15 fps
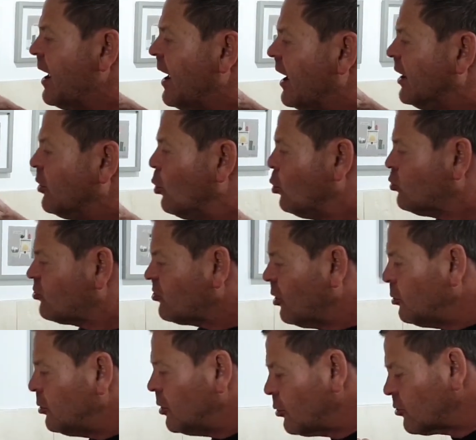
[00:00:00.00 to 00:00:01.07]
It also
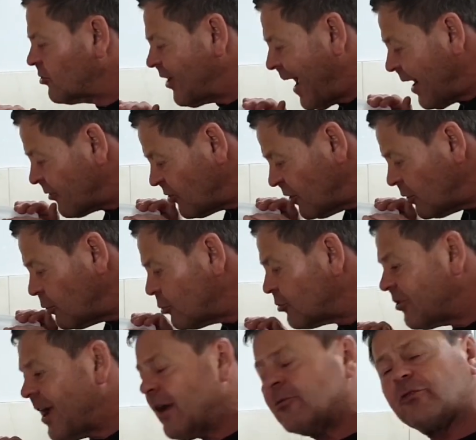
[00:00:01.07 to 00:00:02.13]
looks, as you look
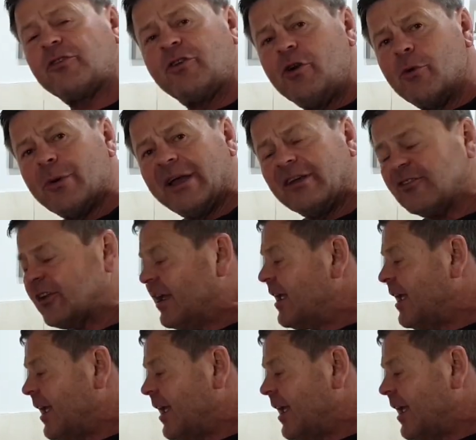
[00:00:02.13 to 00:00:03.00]
down through it,